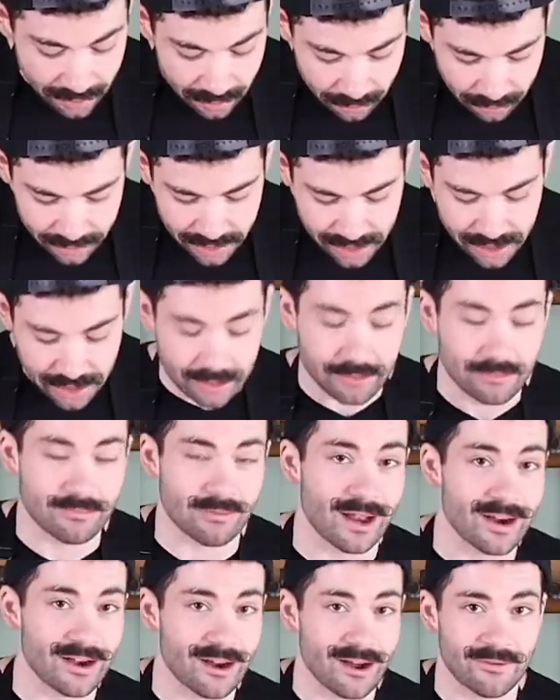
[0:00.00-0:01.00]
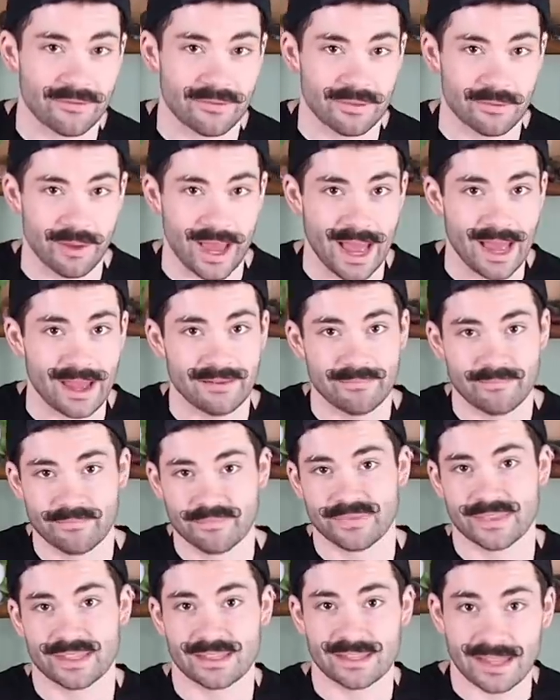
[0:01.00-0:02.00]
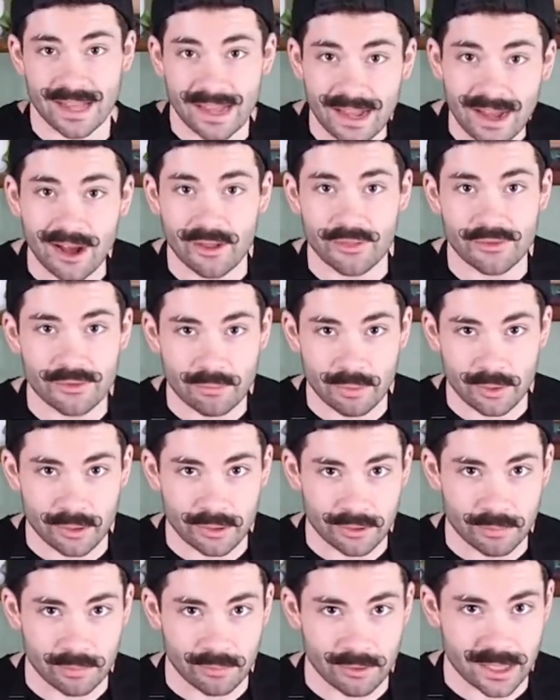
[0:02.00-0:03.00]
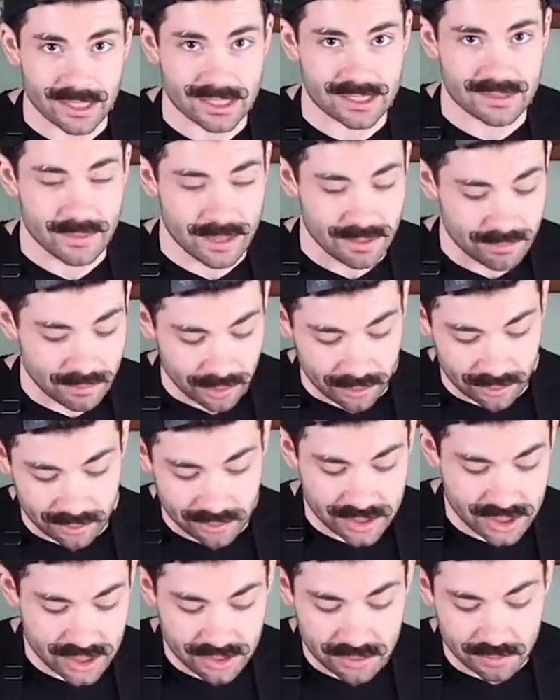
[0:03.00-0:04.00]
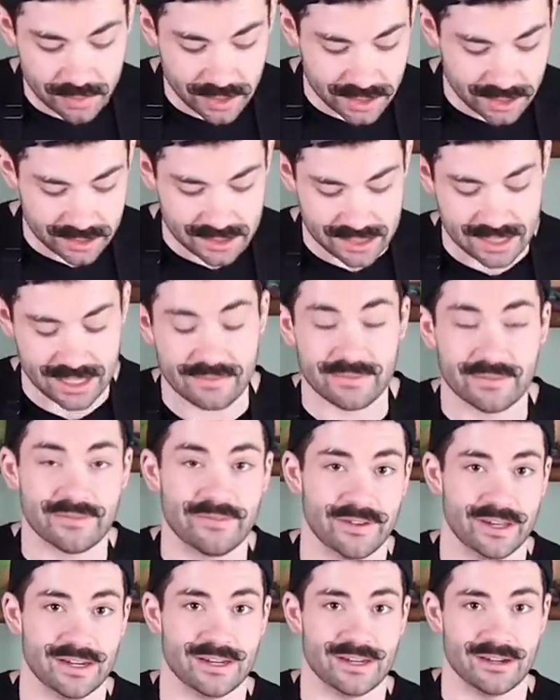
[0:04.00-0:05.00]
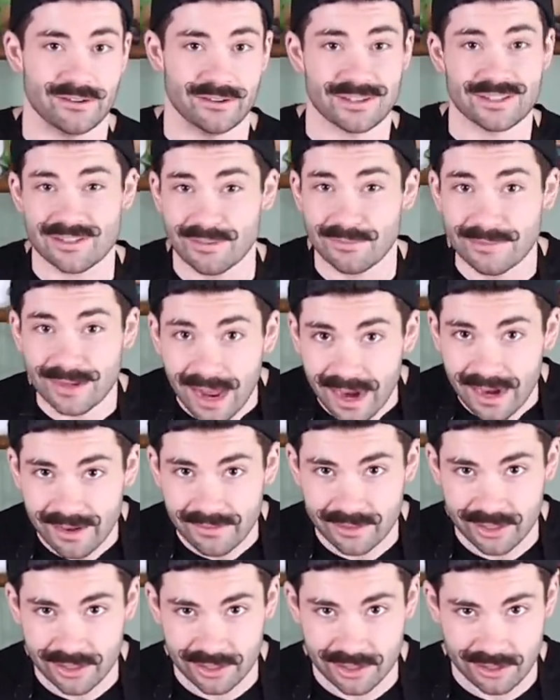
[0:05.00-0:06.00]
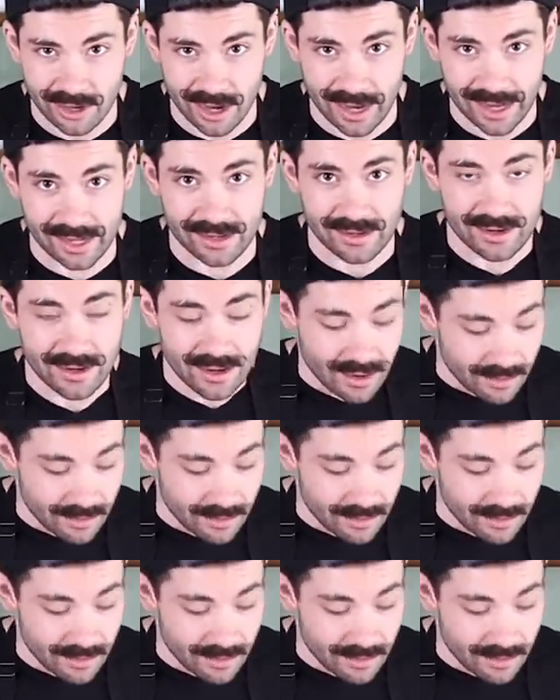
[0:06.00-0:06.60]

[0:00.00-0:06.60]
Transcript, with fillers: I already know right off the bat that other burger press made burgers too big to even fit in here. So I'm not even gonna try it.